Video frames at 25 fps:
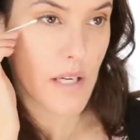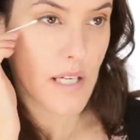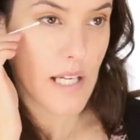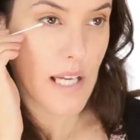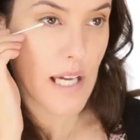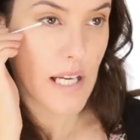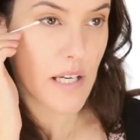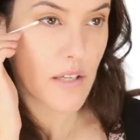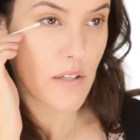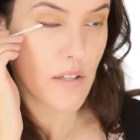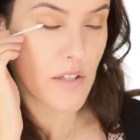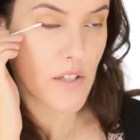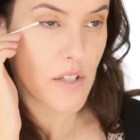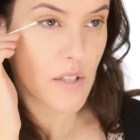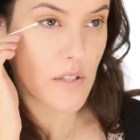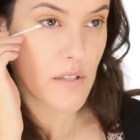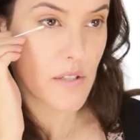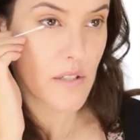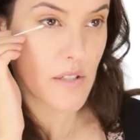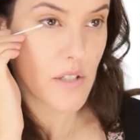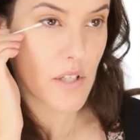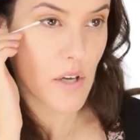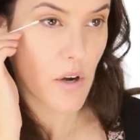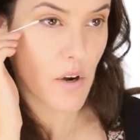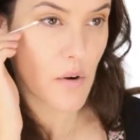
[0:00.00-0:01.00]
And again, you could
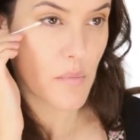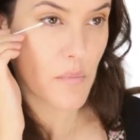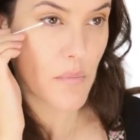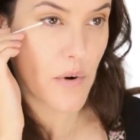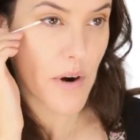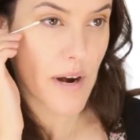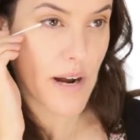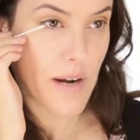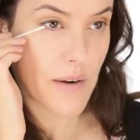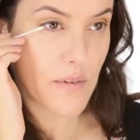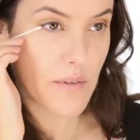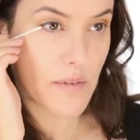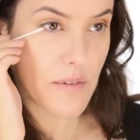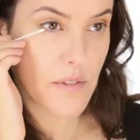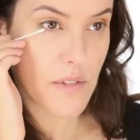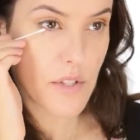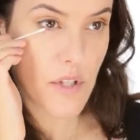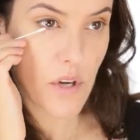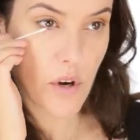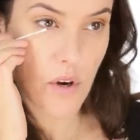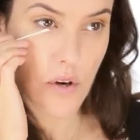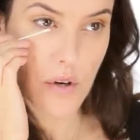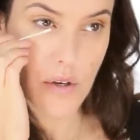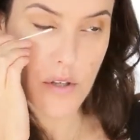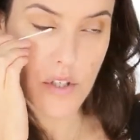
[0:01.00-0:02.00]
use a dark brown,
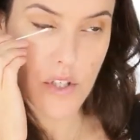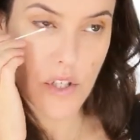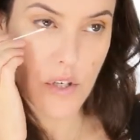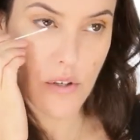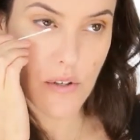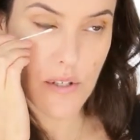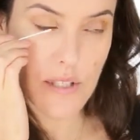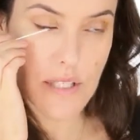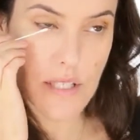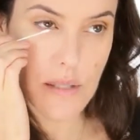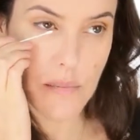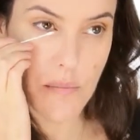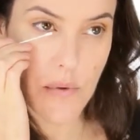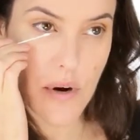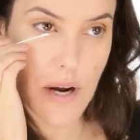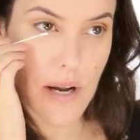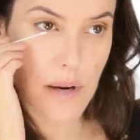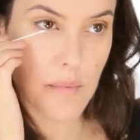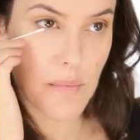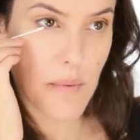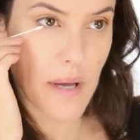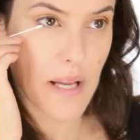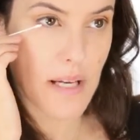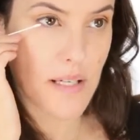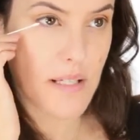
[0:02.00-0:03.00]
dark chocolatey
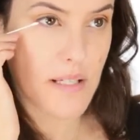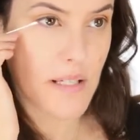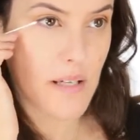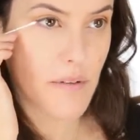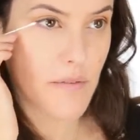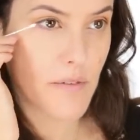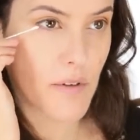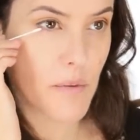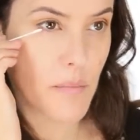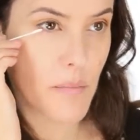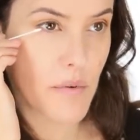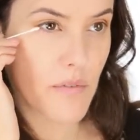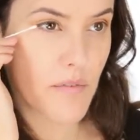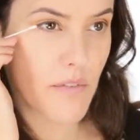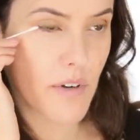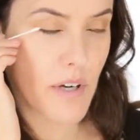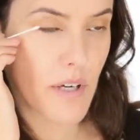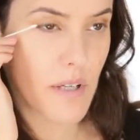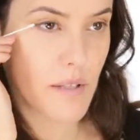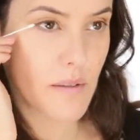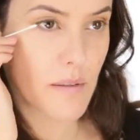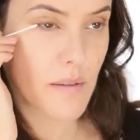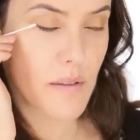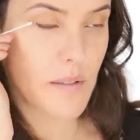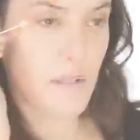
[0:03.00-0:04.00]
brown pencil if you
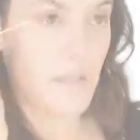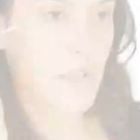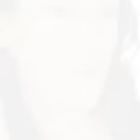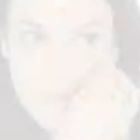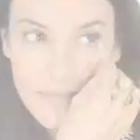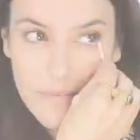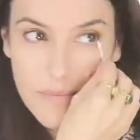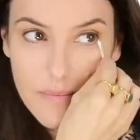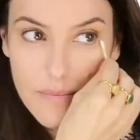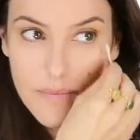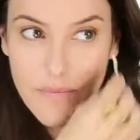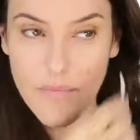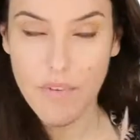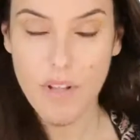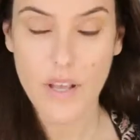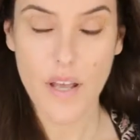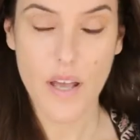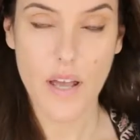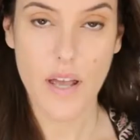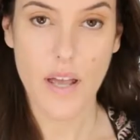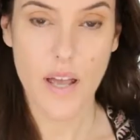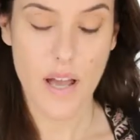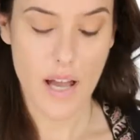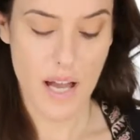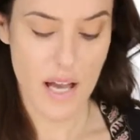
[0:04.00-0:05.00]
prefer.
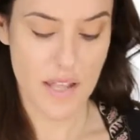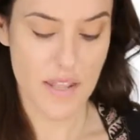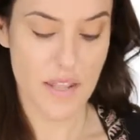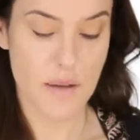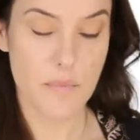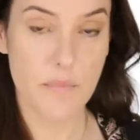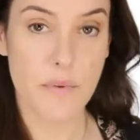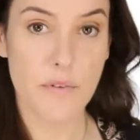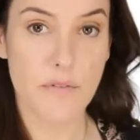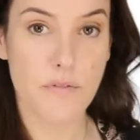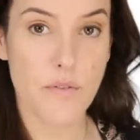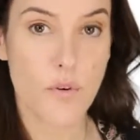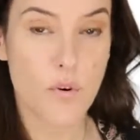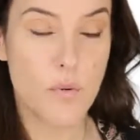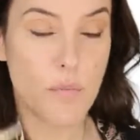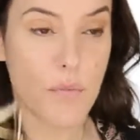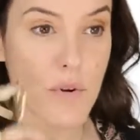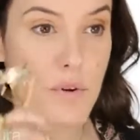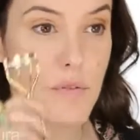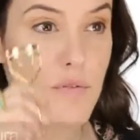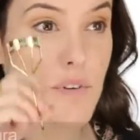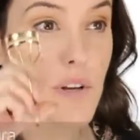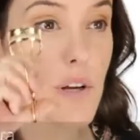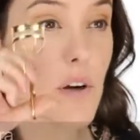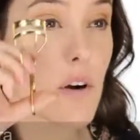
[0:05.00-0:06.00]
And then before
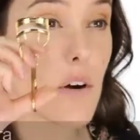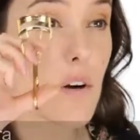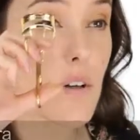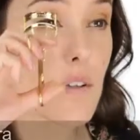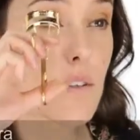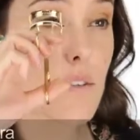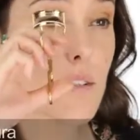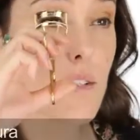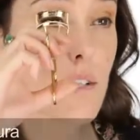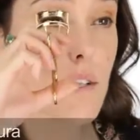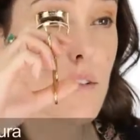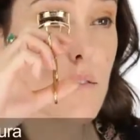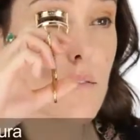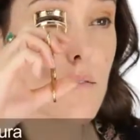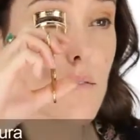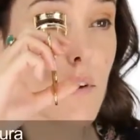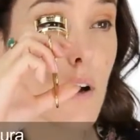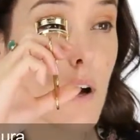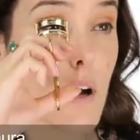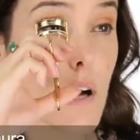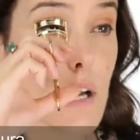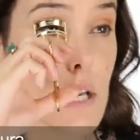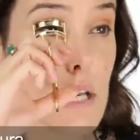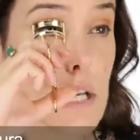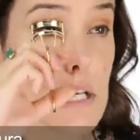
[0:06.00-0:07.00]
moving on, give
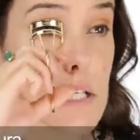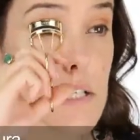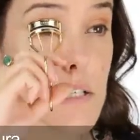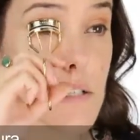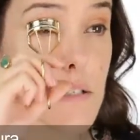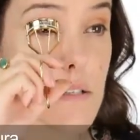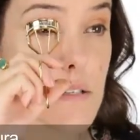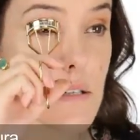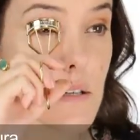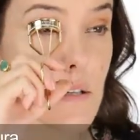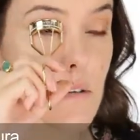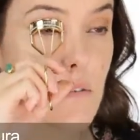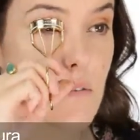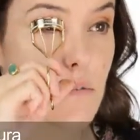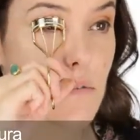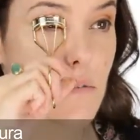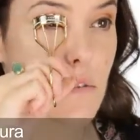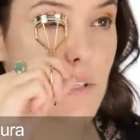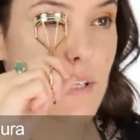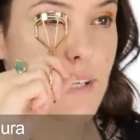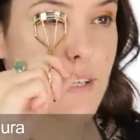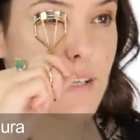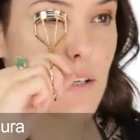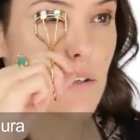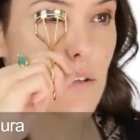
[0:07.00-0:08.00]
eyelashes a
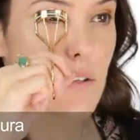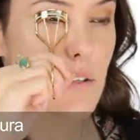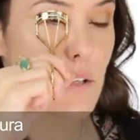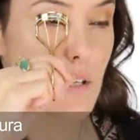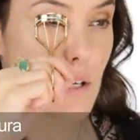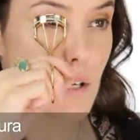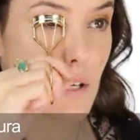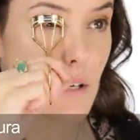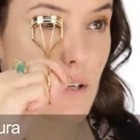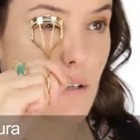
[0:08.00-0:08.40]
really good